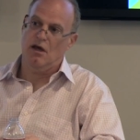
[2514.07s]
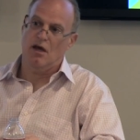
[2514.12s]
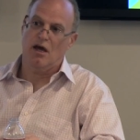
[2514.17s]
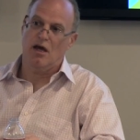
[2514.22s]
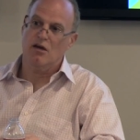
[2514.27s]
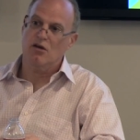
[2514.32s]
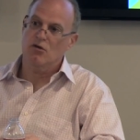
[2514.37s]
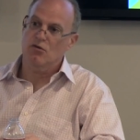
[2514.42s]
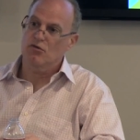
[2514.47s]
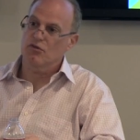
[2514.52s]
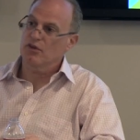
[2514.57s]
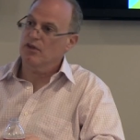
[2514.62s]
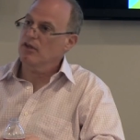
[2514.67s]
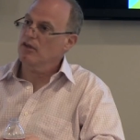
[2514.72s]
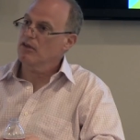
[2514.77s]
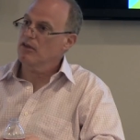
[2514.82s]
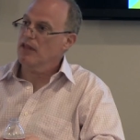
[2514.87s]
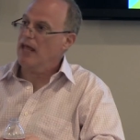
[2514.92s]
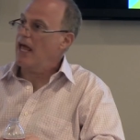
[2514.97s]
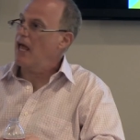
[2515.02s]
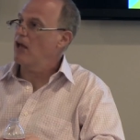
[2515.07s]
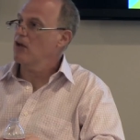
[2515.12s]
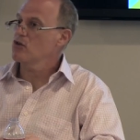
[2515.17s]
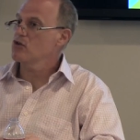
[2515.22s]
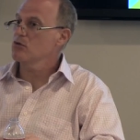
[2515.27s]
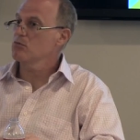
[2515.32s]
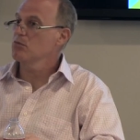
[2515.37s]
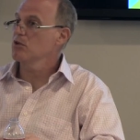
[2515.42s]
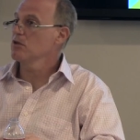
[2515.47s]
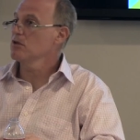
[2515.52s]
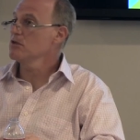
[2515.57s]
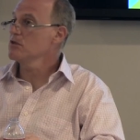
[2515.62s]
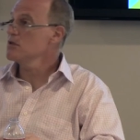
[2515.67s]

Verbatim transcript: I don't think that should be in